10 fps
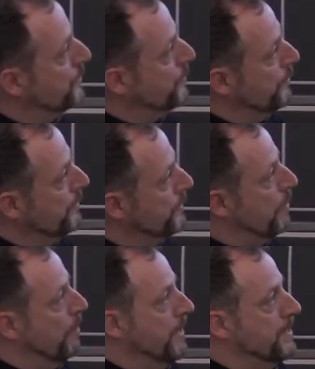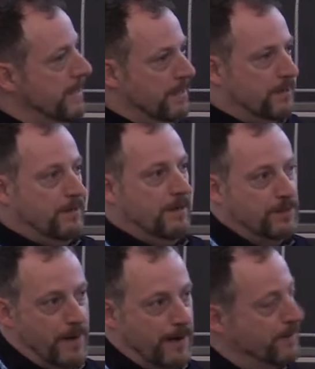student, or indeed,
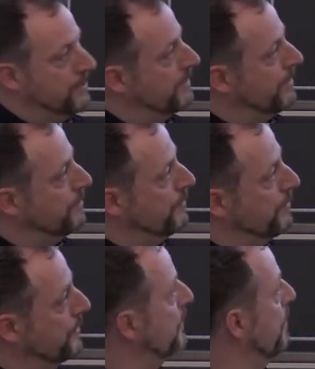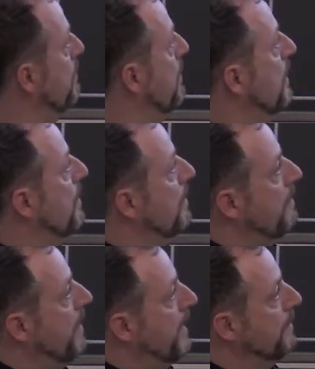as Marius has introduced them,
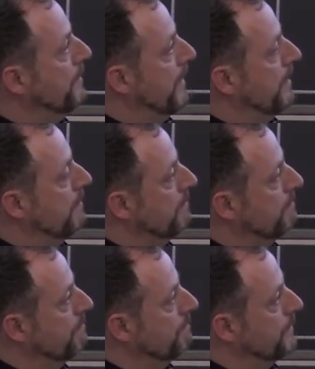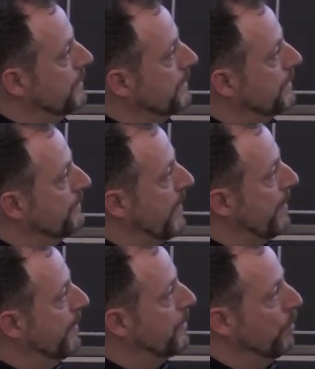anything
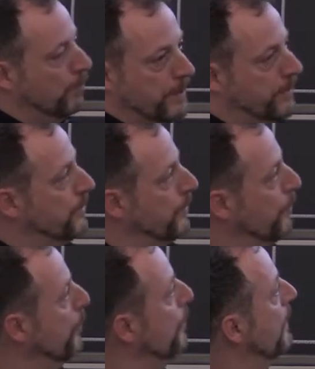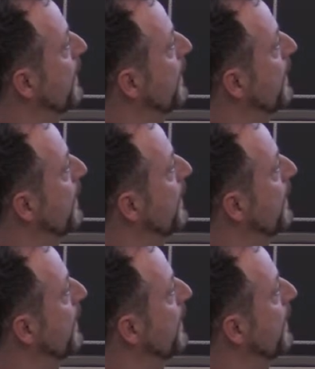spherical would do.